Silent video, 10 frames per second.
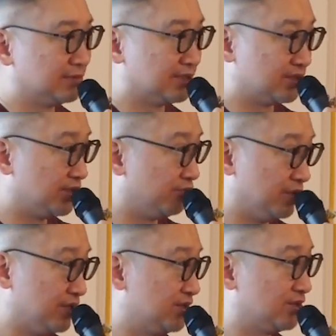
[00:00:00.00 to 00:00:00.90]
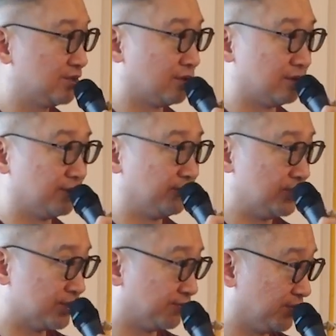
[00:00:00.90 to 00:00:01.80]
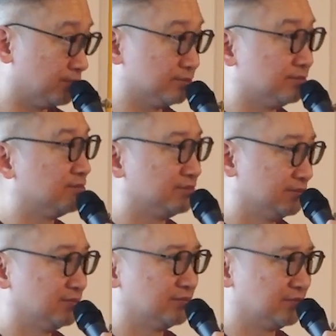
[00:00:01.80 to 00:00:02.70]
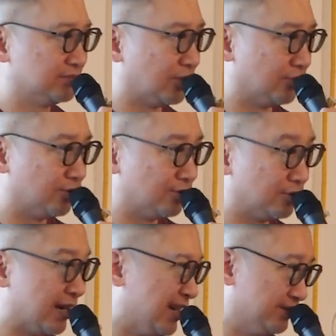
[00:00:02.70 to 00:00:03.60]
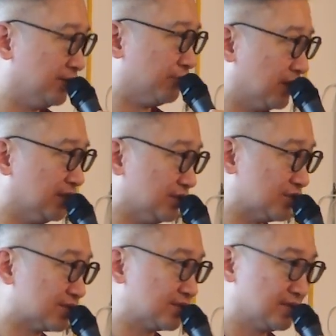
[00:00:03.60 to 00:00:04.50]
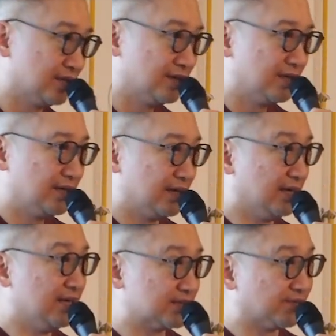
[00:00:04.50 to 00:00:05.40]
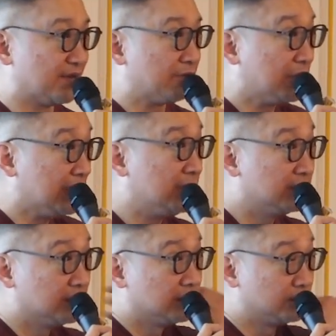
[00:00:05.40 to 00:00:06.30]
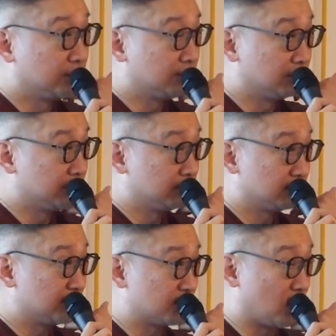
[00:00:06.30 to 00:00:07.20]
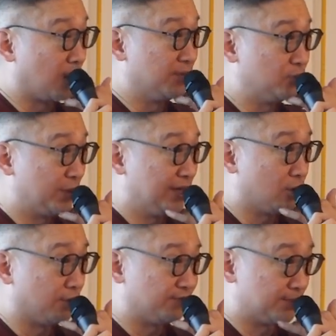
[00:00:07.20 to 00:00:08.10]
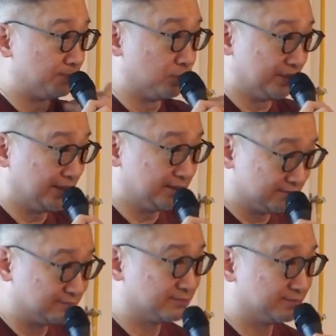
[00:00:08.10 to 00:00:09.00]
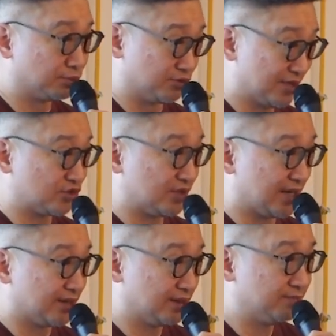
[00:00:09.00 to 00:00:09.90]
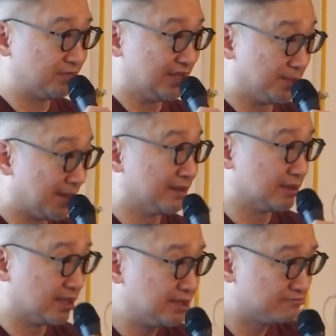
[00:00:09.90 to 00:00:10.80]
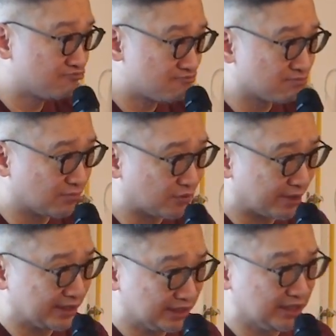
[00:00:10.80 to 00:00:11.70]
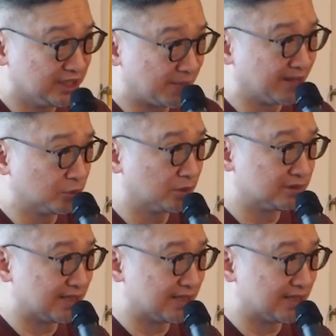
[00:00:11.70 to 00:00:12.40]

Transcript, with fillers: a series, or a feature film, or anything really. It's just it's a very common way of uh, putting projects together independently, right? In the independent world,